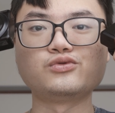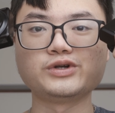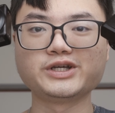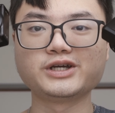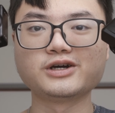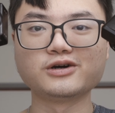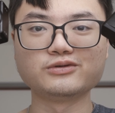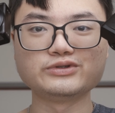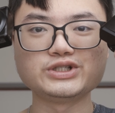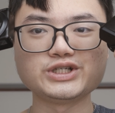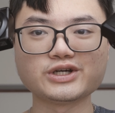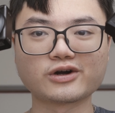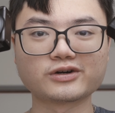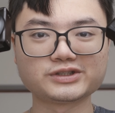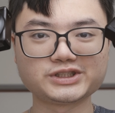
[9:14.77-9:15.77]
Ricoh
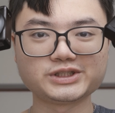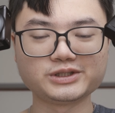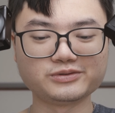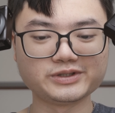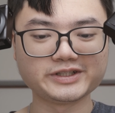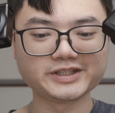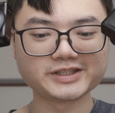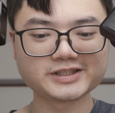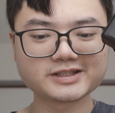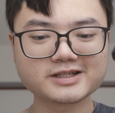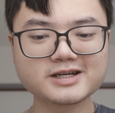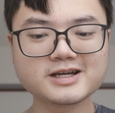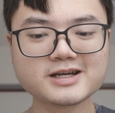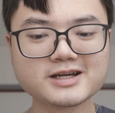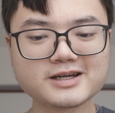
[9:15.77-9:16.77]
G R series,
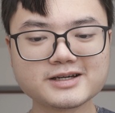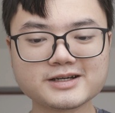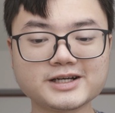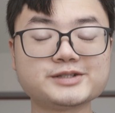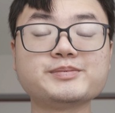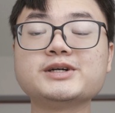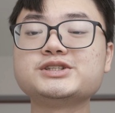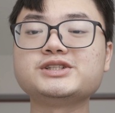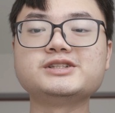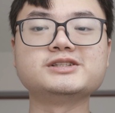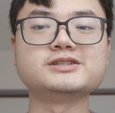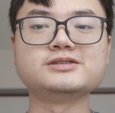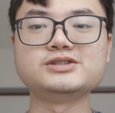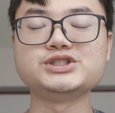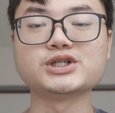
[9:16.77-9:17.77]
especially
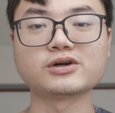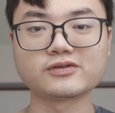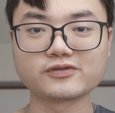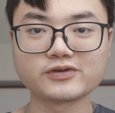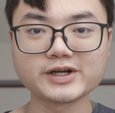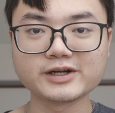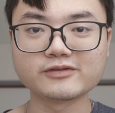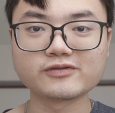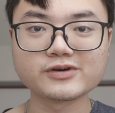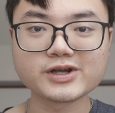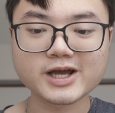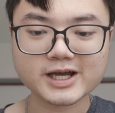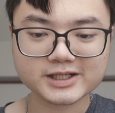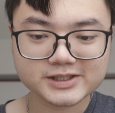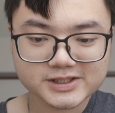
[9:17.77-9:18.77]
the G R three and
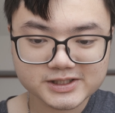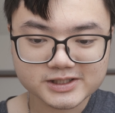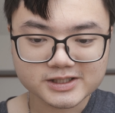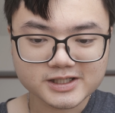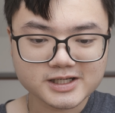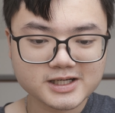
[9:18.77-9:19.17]
three X?